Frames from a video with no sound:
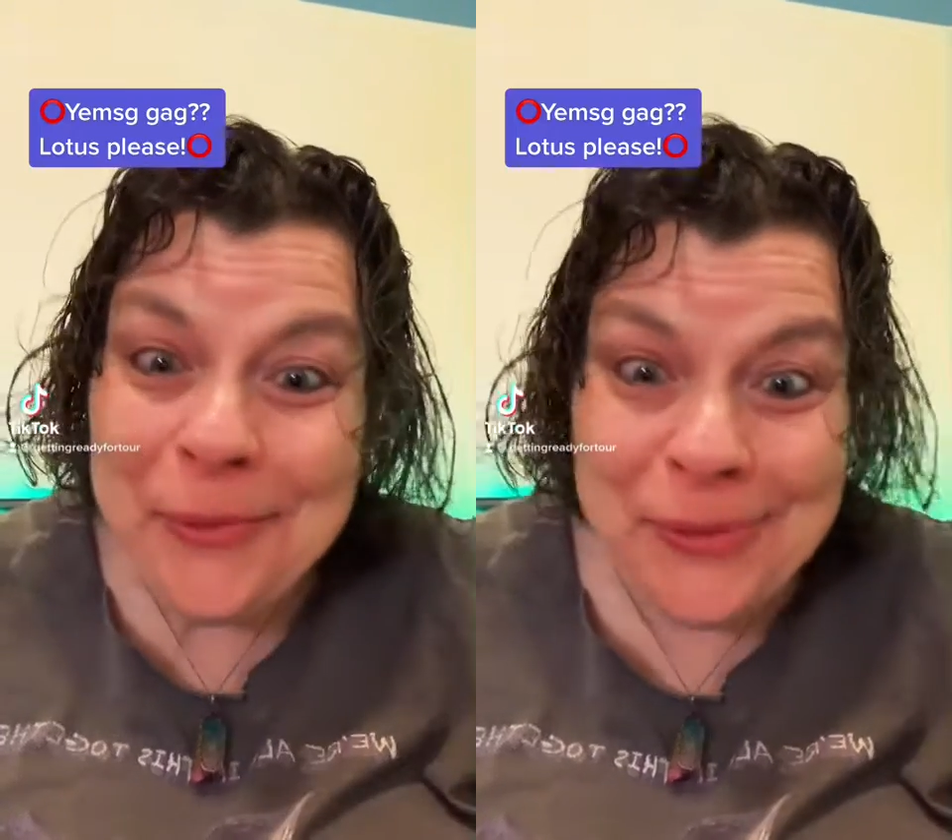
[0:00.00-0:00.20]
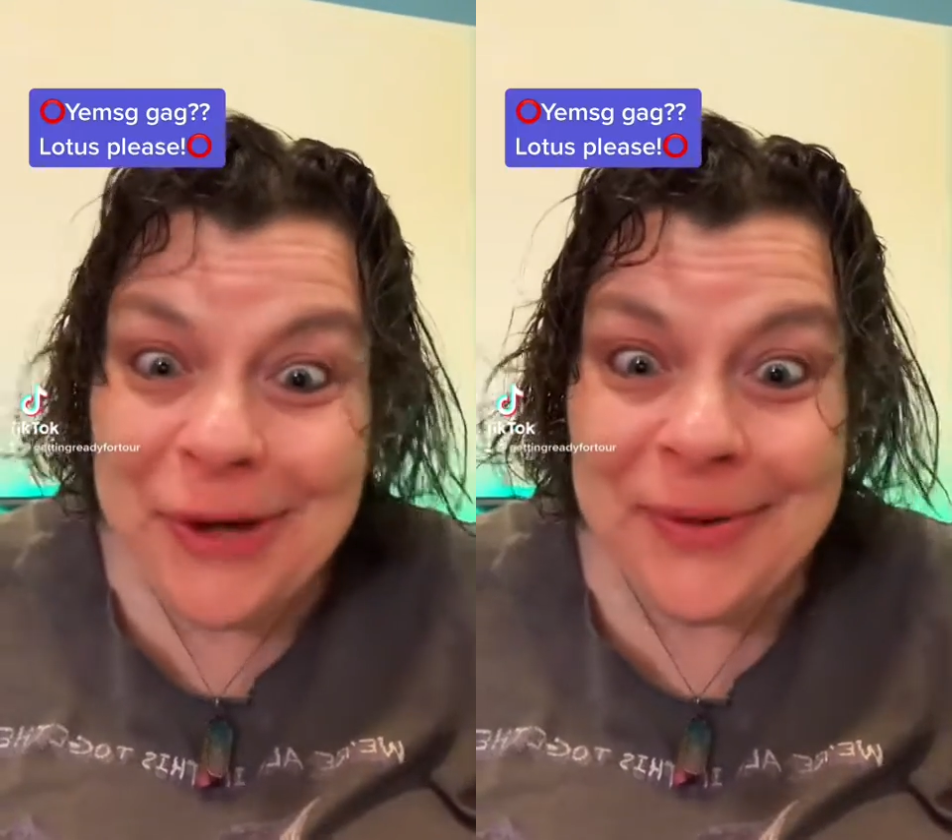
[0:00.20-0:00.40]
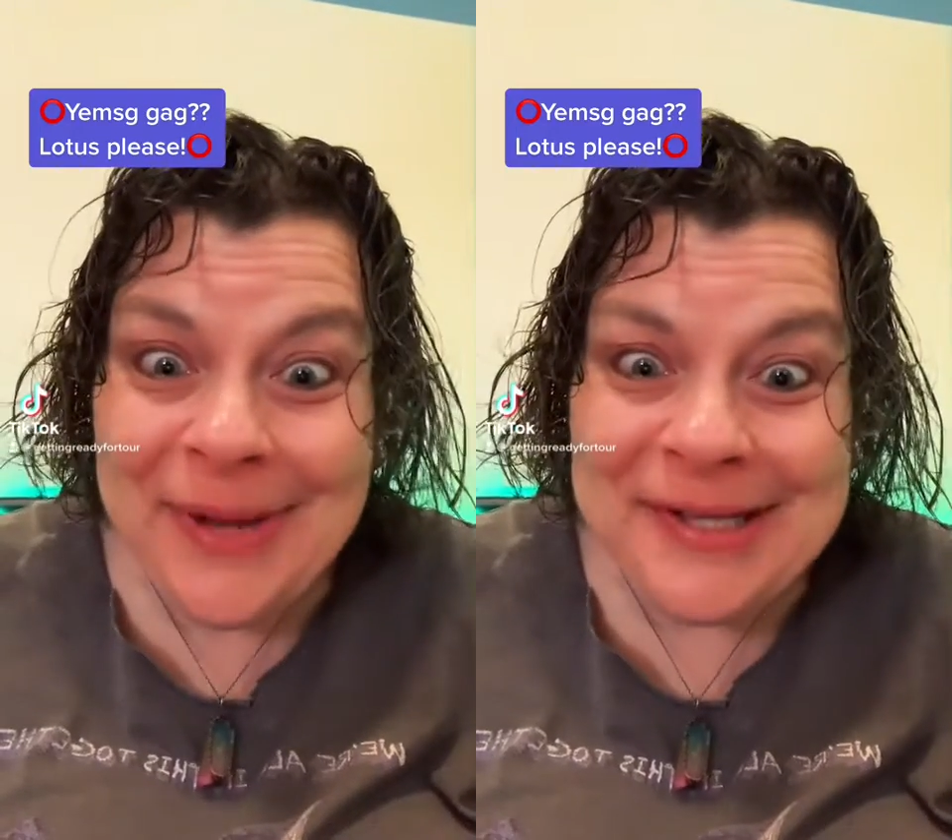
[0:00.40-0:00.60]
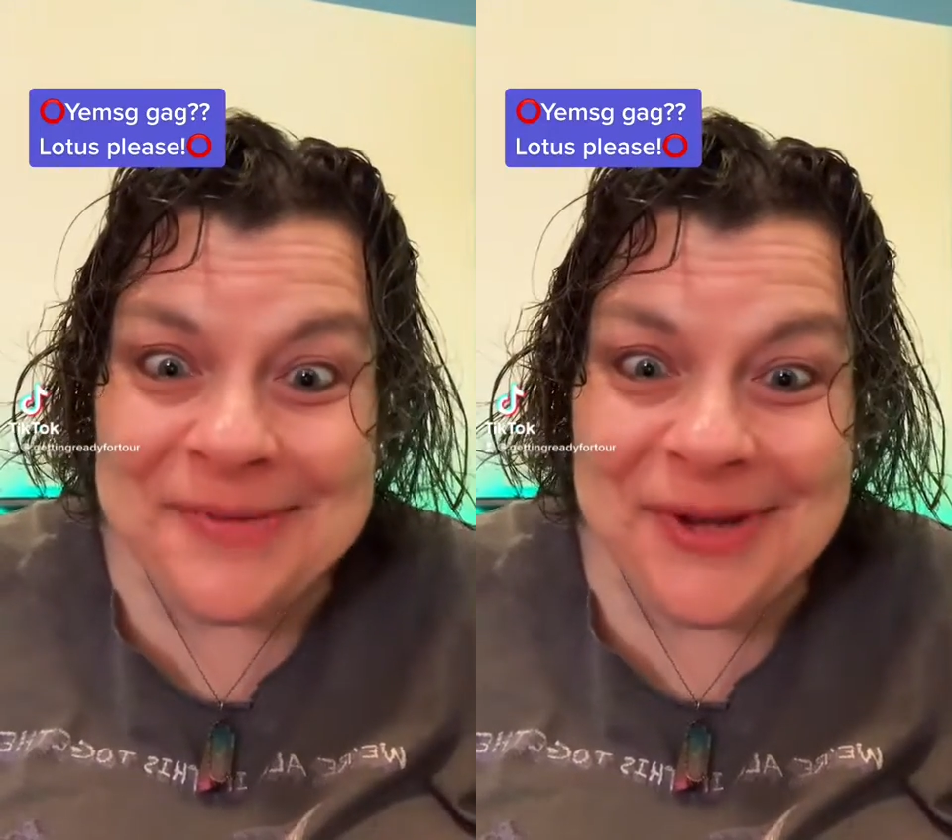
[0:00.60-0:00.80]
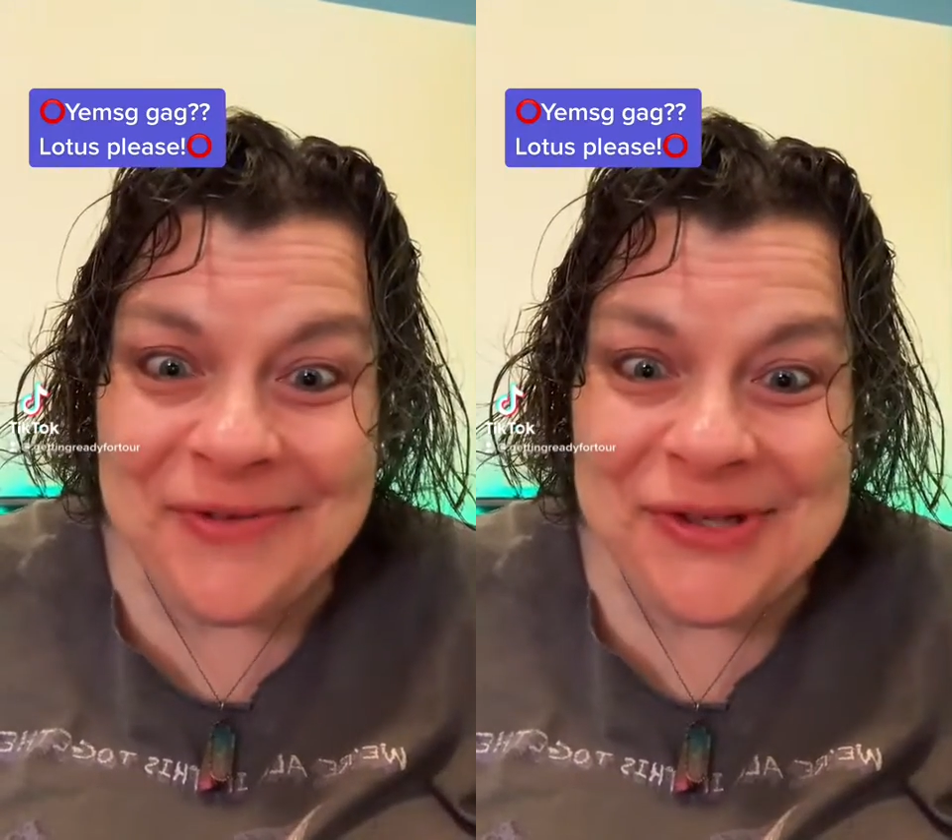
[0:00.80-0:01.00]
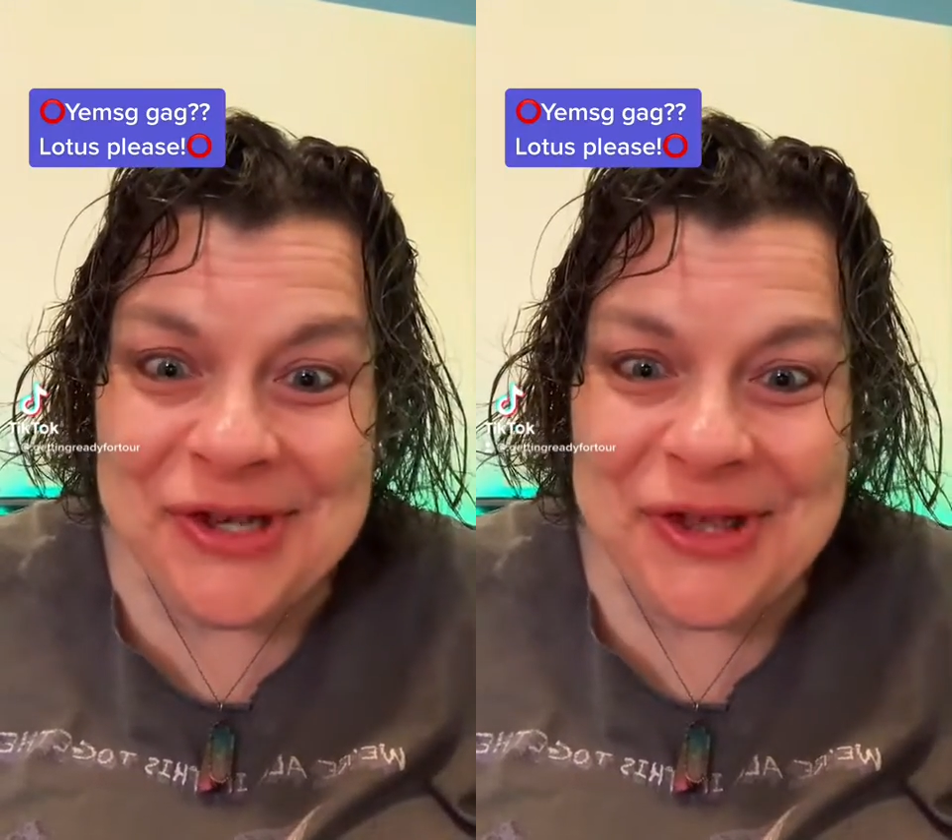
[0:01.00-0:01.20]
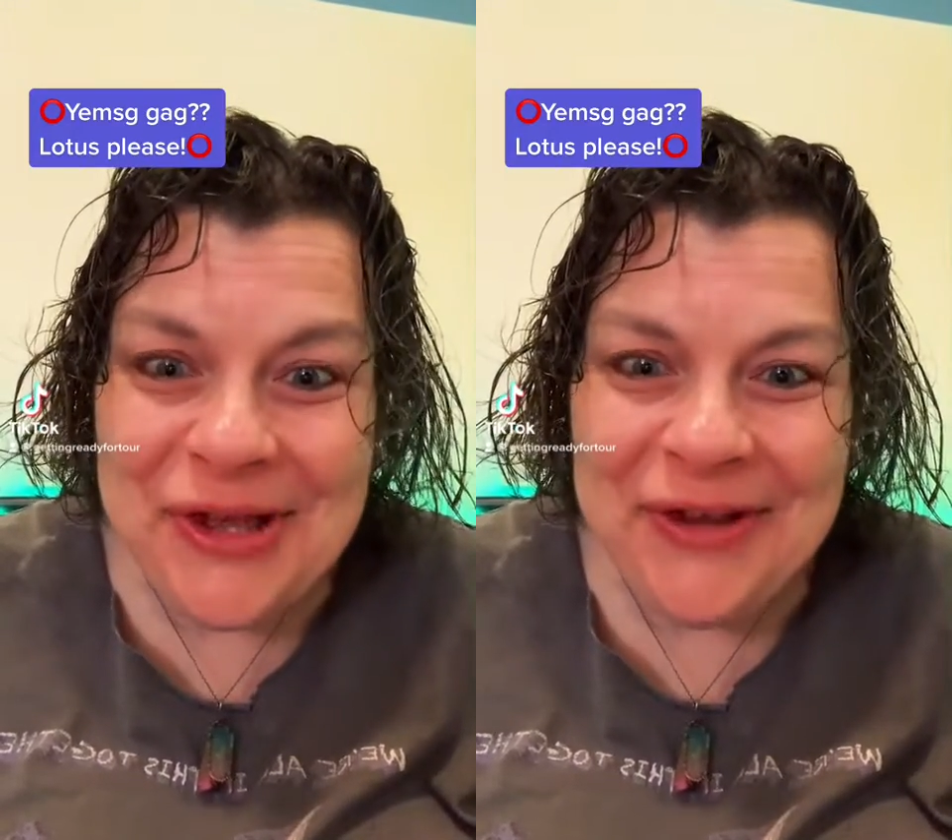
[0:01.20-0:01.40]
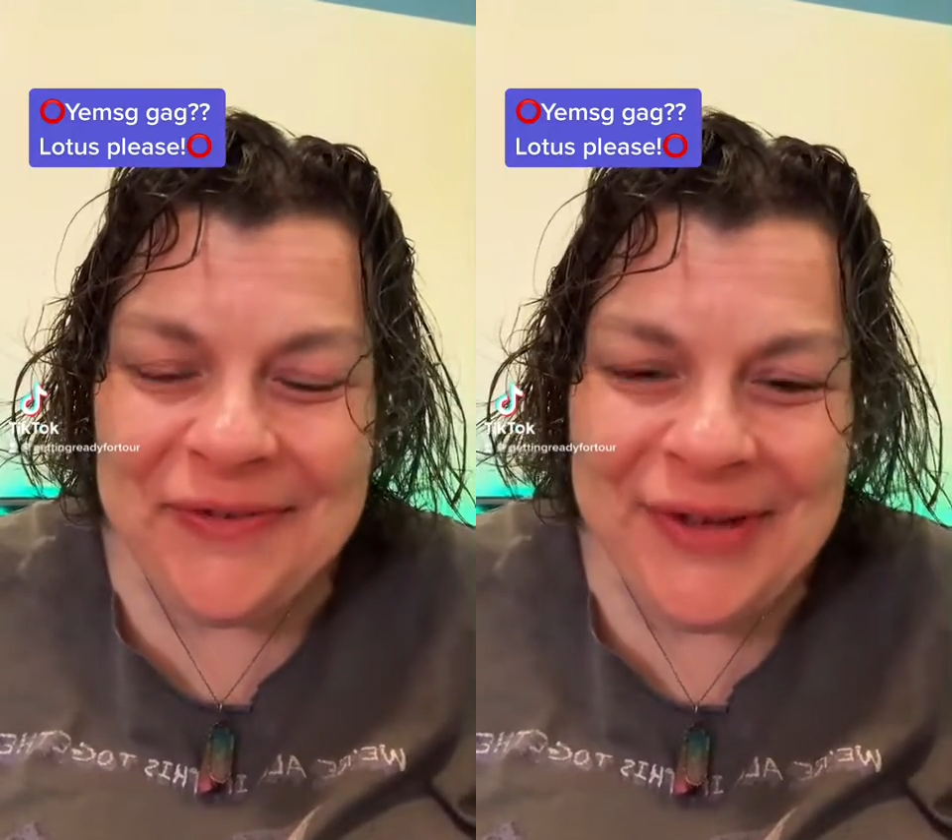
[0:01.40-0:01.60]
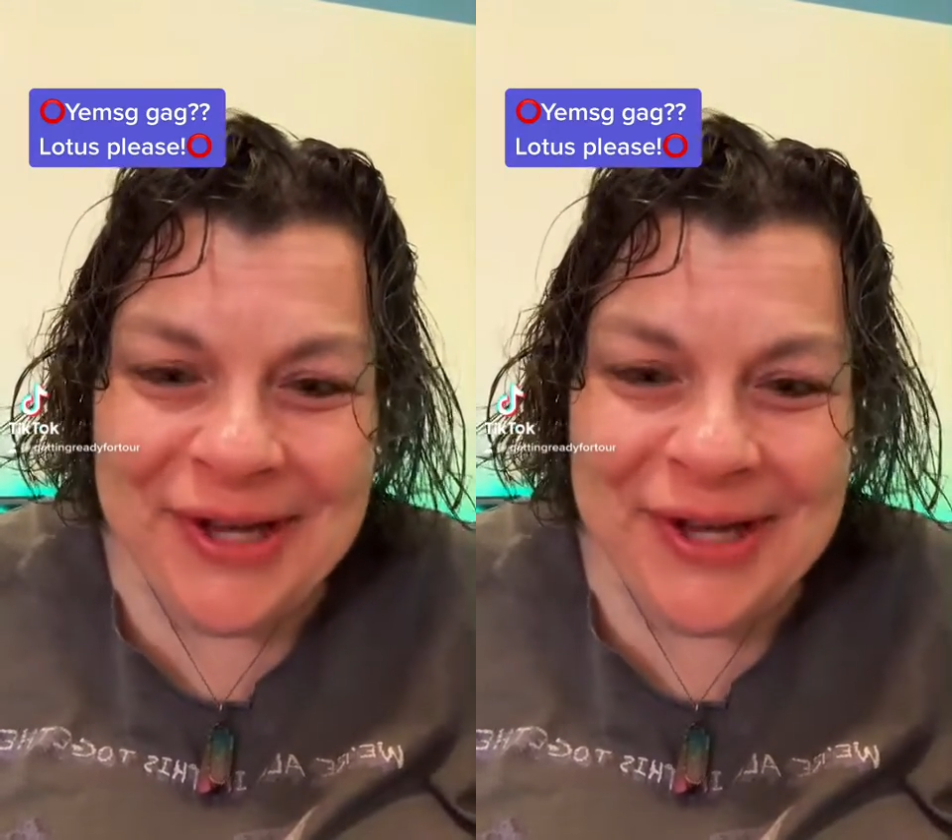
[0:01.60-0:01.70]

Welcome back to my phishy life.